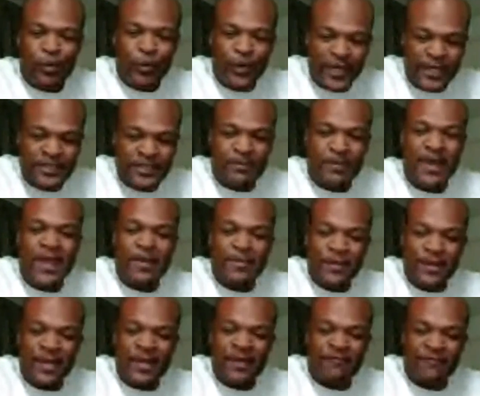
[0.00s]
weeks,
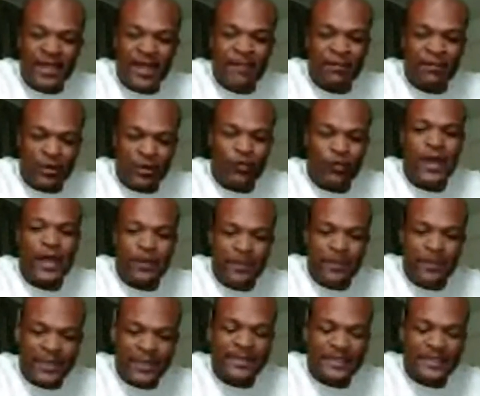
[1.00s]
maybe, if that, but around
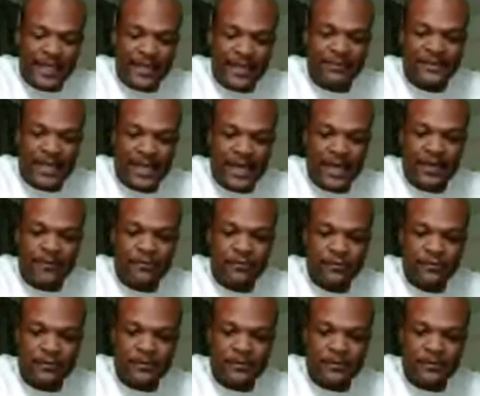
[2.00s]
about the same time.